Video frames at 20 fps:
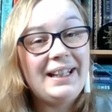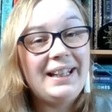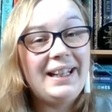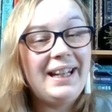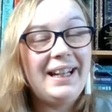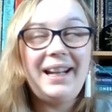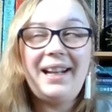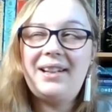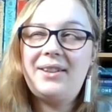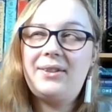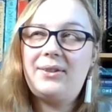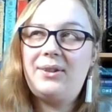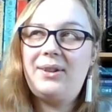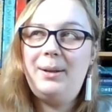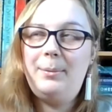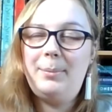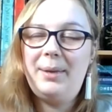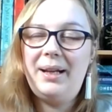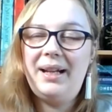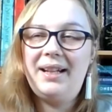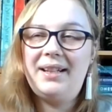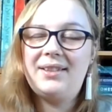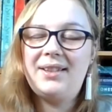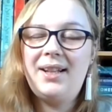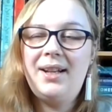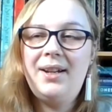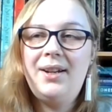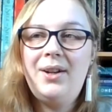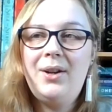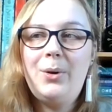he actually picked
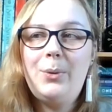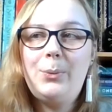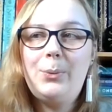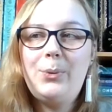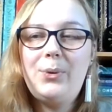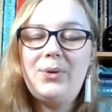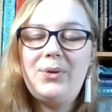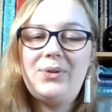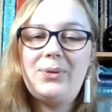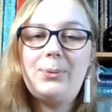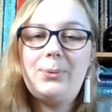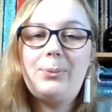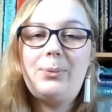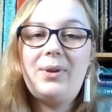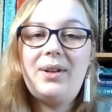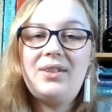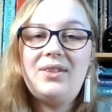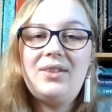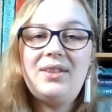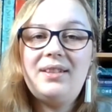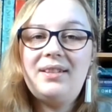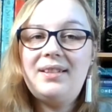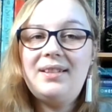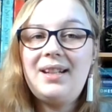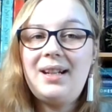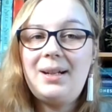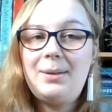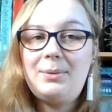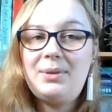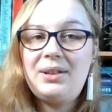was Witches
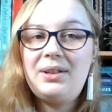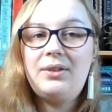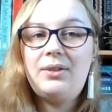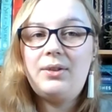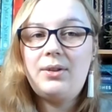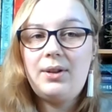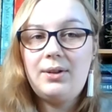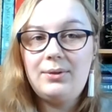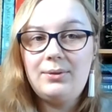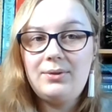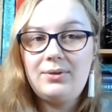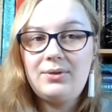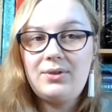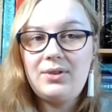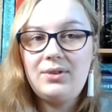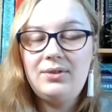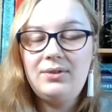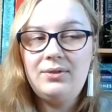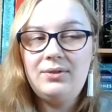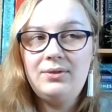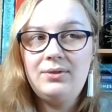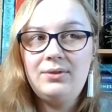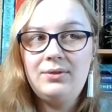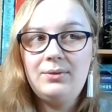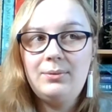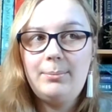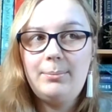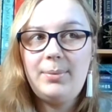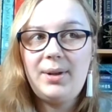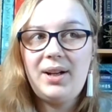Steeped in Gold
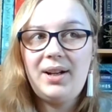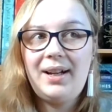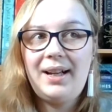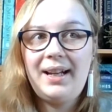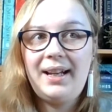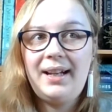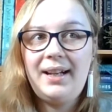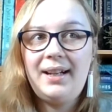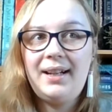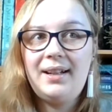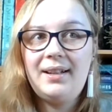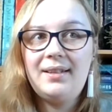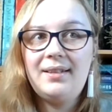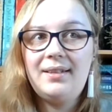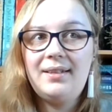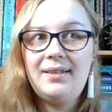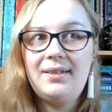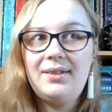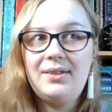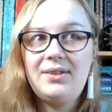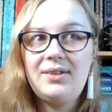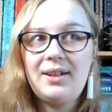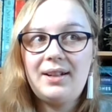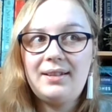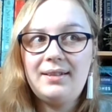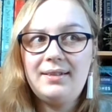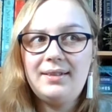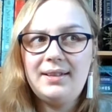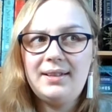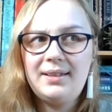by
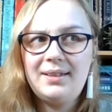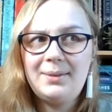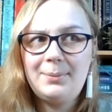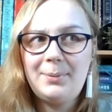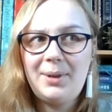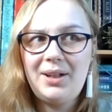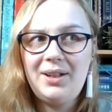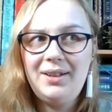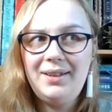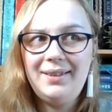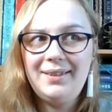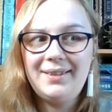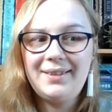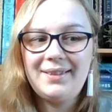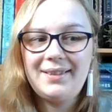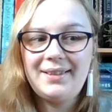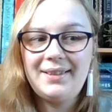Shannon Smart.